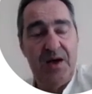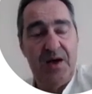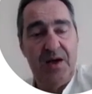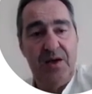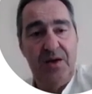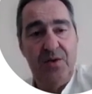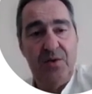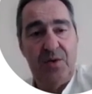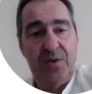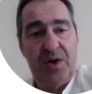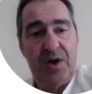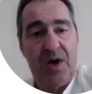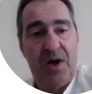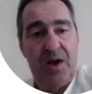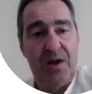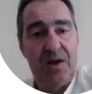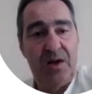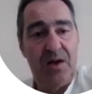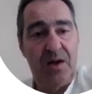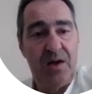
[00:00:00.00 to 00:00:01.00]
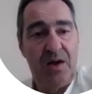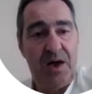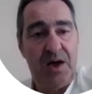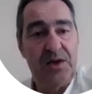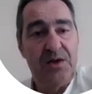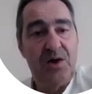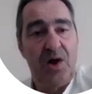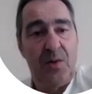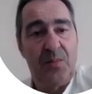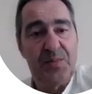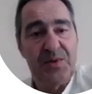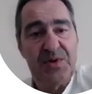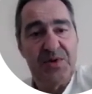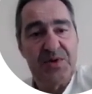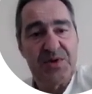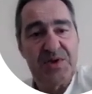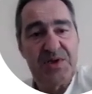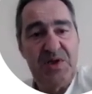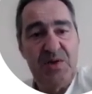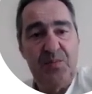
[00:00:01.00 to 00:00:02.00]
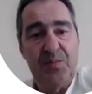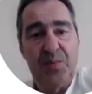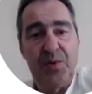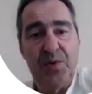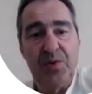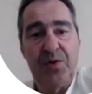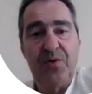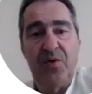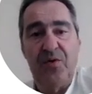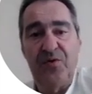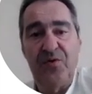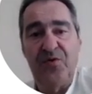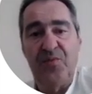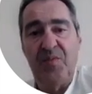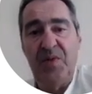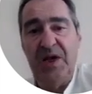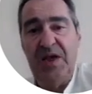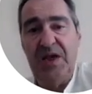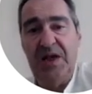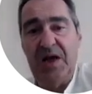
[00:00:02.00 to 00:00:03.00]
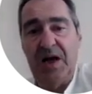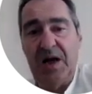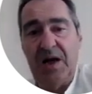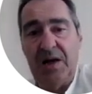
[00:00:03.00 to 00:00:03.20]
you can adopt simple growth media